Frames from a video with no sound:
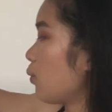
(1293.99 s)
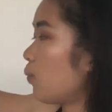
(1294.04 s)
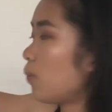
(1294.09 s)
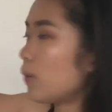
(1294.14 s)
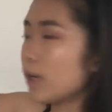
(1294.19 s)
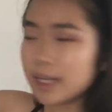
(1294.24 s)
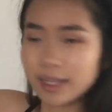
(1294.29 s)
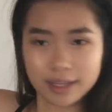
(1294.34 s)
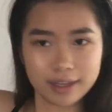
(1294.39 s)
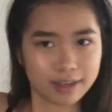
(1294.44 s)

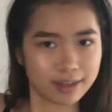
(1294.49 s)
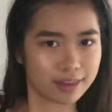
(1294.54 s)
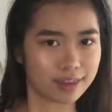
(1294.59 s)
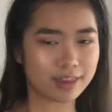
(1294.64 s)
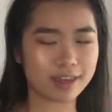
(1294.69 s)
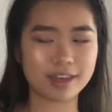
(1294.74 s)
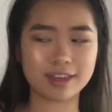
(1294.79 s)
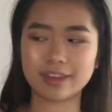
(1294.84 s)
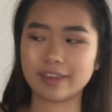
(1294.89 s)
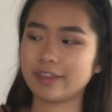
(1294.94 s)
with
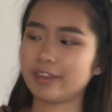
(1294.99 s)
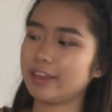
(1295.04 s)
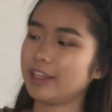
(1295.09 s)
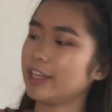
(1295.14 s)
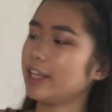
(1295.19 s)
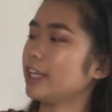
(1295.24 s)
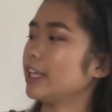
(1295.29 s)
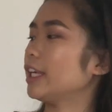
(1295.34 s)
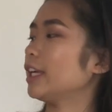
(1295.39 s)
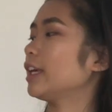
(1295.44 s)

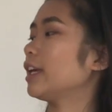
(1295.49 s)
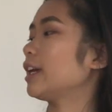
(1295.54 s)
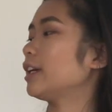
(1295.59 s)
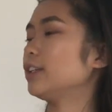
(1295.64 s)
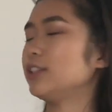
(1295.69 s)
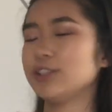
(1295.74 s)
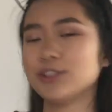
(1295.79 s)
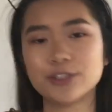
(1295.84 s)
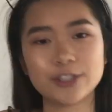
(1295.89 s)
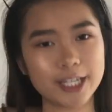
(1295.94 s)
the,
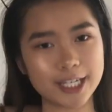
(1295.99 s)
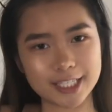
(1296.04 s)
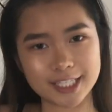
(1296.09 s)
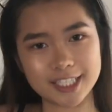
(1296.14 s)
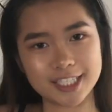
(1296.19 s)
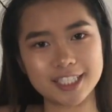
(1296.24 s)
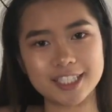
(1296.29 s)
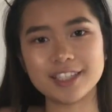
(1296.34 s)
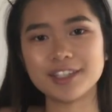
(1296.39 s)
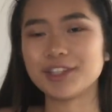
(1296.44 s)
you
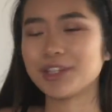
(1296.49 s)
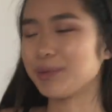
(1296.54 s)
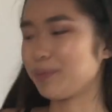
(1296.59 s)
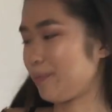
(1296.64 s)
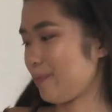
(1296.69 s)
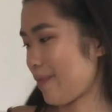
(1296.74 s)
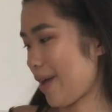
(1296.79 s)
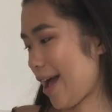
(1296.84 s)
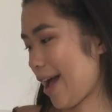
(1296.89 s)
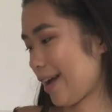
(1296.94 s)
guessed it, the
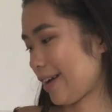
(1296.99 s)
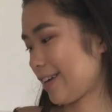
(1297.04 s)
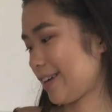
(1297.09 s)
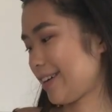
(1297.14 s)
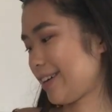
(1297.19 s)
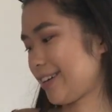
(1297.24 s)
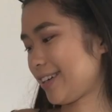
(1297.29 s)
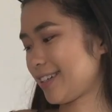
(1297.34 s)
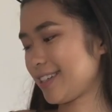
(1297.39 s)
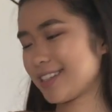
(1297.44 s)
MAC
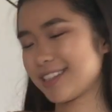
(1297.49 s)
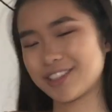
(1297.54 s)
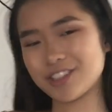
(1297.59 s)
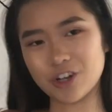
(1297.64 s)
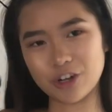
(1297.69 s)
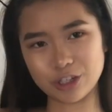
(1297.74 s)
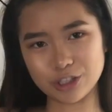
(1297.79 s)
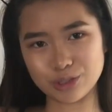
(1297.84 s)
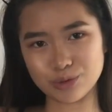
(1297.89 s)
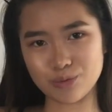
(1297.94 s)

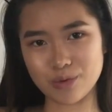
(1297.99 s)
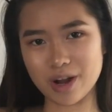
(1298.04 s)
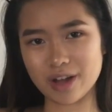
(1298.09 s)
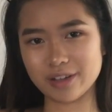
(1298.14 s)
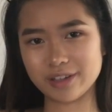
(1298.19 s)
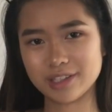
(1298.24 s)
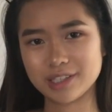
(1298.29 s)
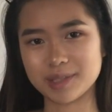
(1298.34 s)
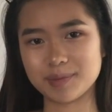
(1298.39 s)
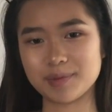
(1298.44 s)
Charged
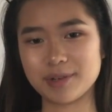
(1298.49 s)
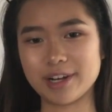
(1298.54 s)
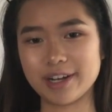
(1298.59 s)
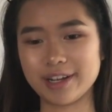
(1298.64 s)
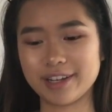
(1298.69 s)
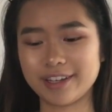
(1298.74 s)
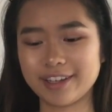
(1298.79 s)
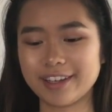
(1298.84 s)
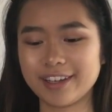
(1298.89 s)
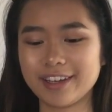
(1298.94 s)
Water
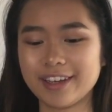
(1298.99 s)
Spray.